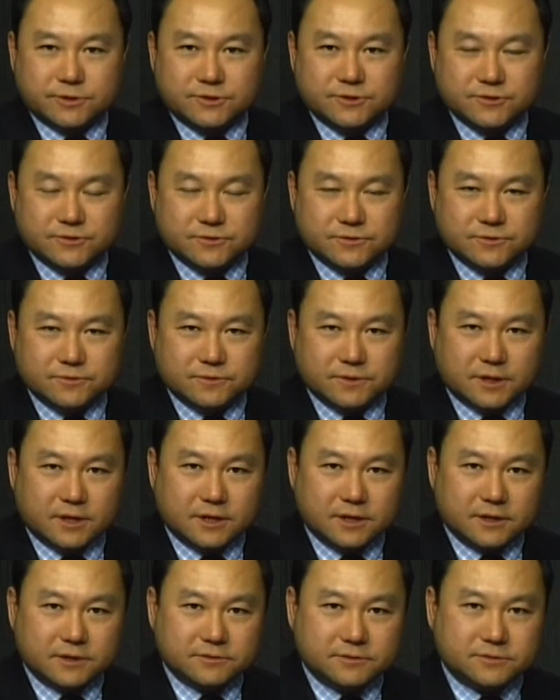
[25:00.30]

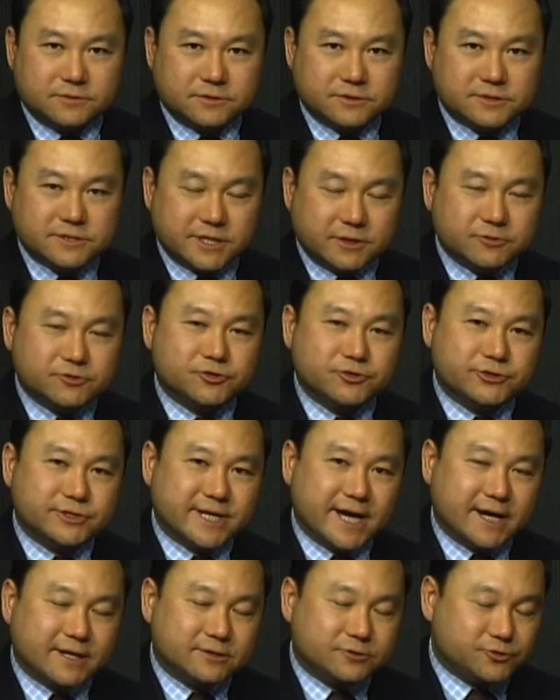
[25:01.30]
to the sale
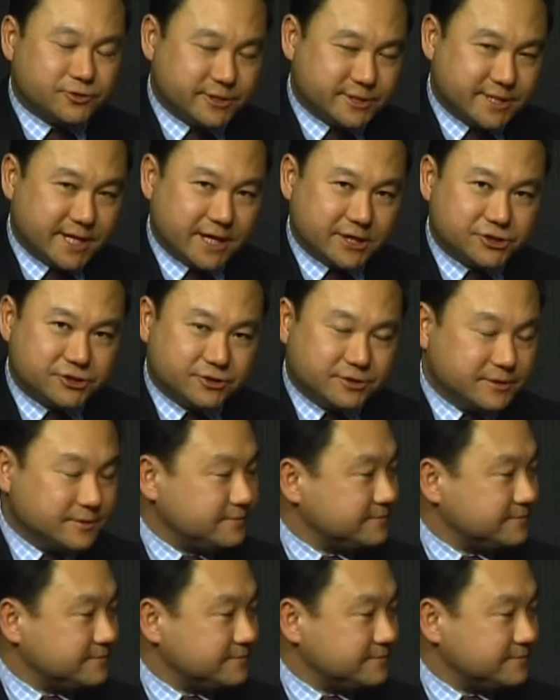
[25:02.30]
transaction?